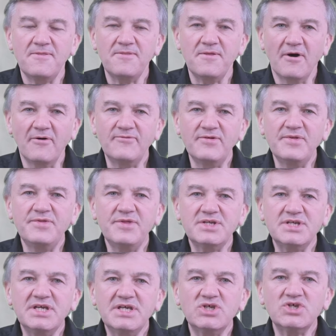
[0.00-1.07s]
often the
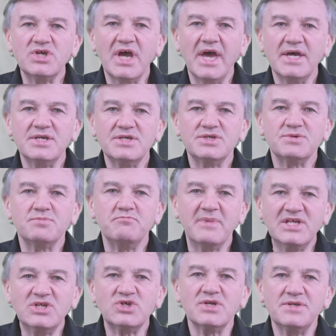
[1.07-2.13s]
teacher has
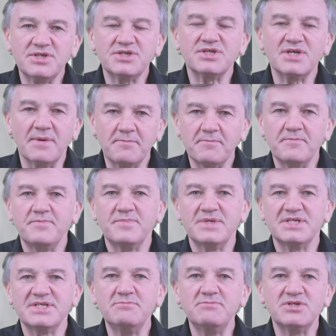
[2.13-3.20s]
mentioned some
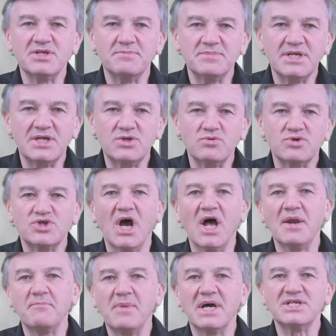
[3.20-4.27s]
symptoms that your
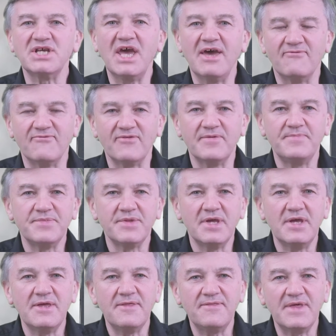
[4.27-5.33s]
child might have
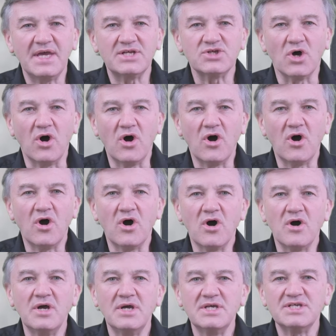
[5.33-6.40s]
that are
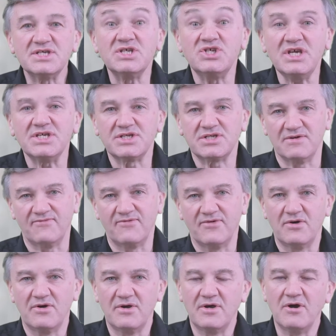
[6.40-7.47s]
suggestive
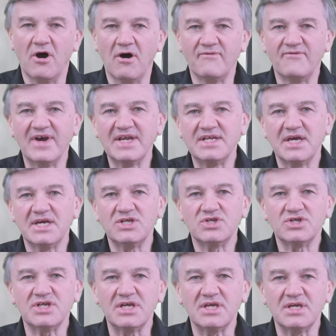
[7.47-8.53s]
of
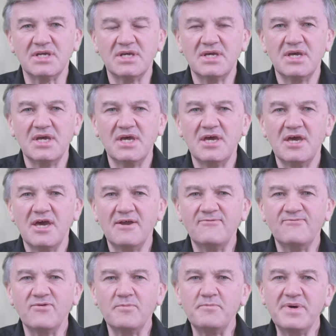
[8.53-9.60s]
ADHD. And
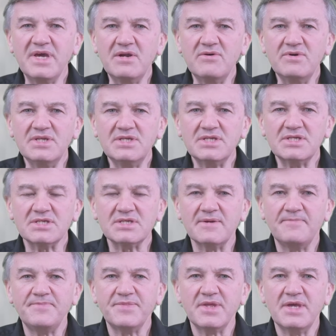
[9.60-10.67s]
for parents,
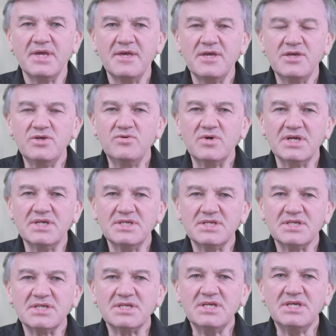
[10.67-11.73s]
you can
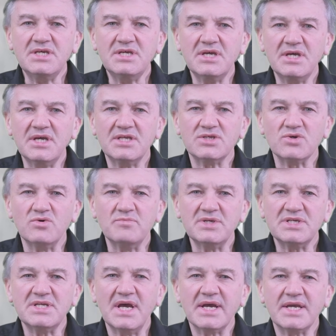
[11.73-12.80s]
see it's
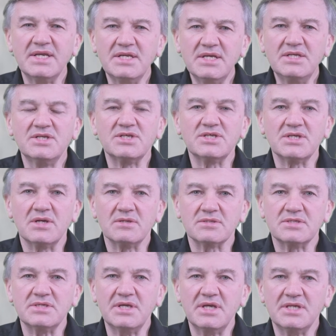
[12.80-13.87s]
almost like an
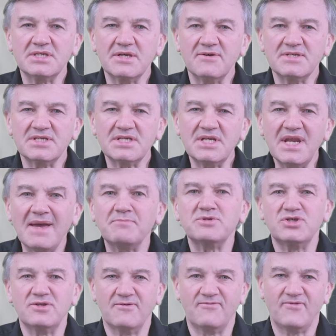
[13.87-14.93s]
insult, it's a slap
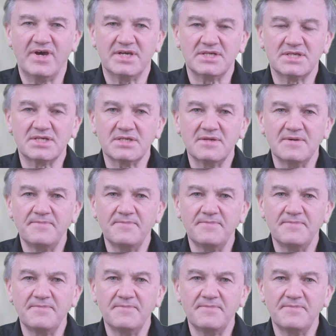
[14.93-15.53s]
to the face.